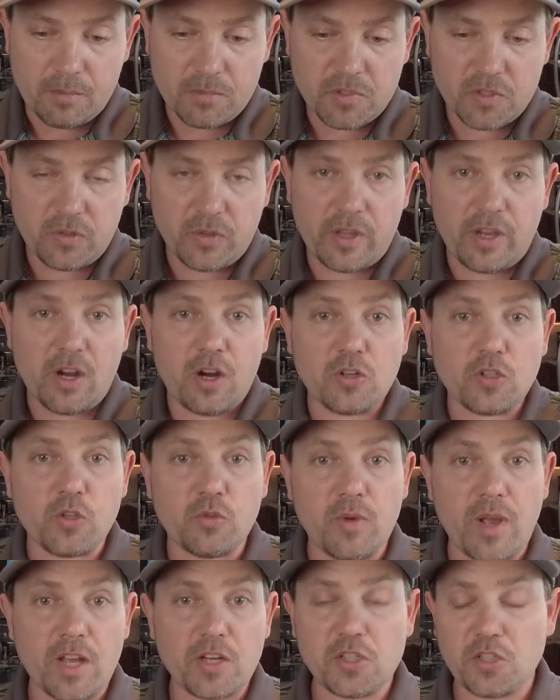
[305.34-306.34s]
So they are
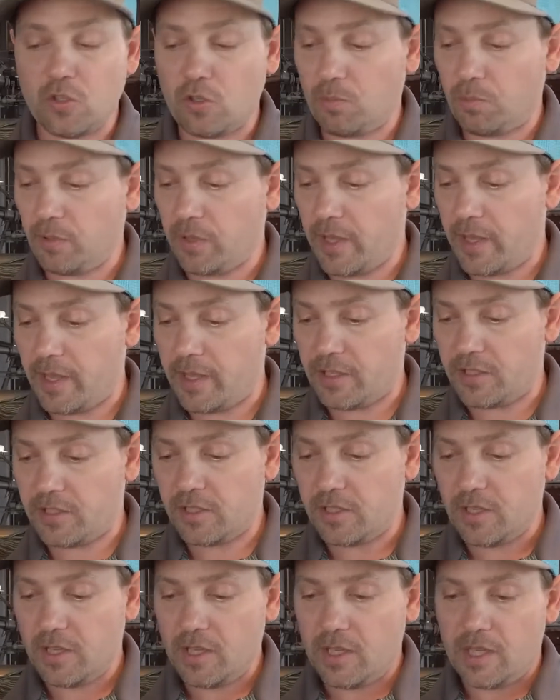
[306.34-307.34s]
directional
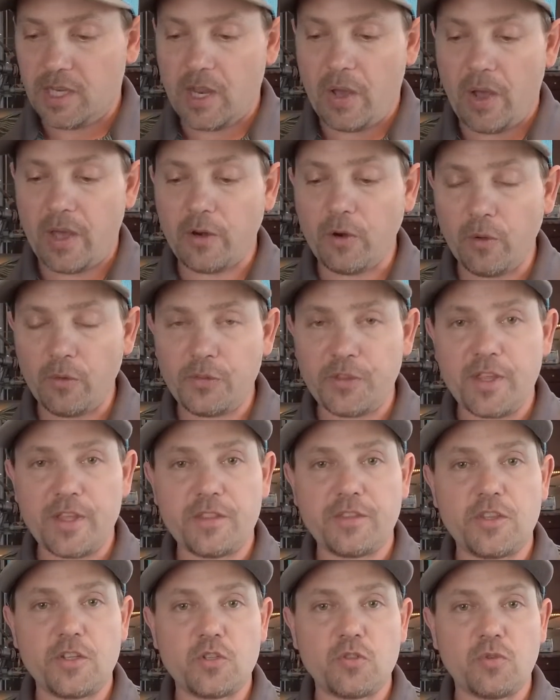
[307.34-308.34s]
blades. Now I don't
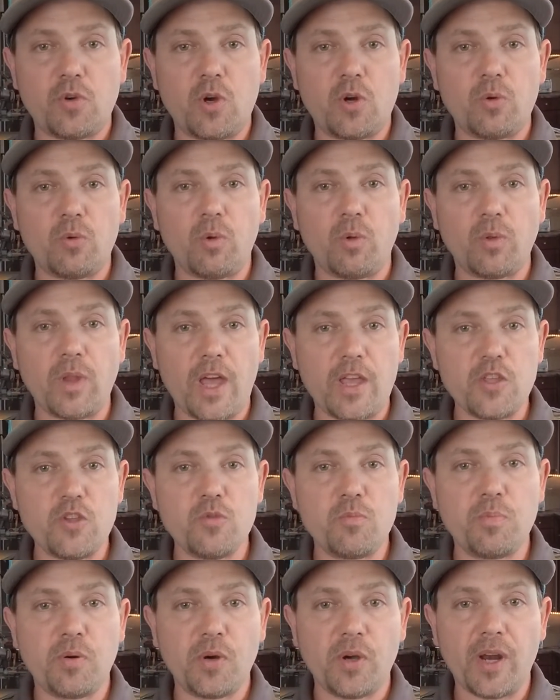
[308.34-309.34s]
think the drone will let
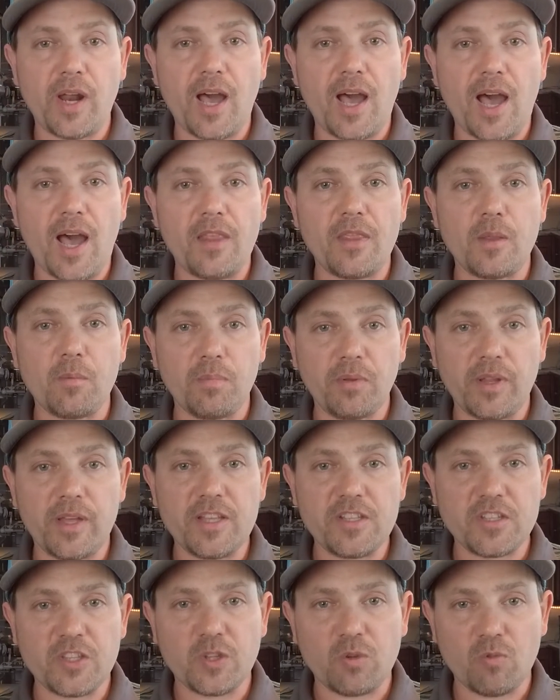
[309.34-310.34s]
you put on the
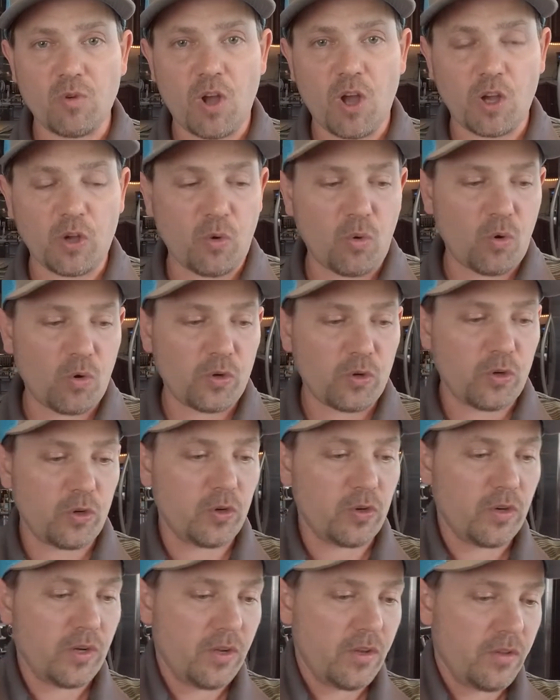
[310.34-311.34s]
blades in the wrong
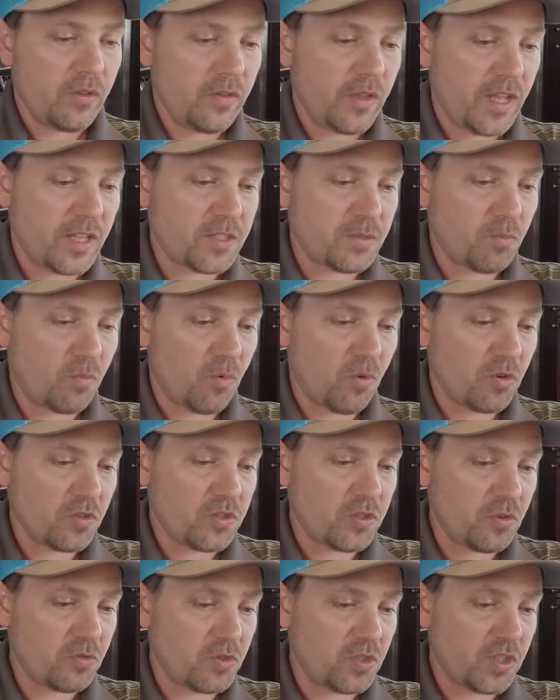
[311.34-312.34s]
order. That's more
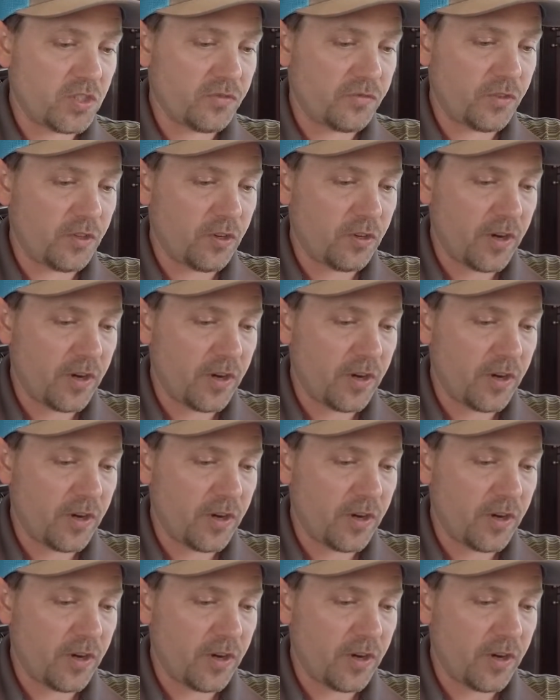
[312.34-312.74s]
so just for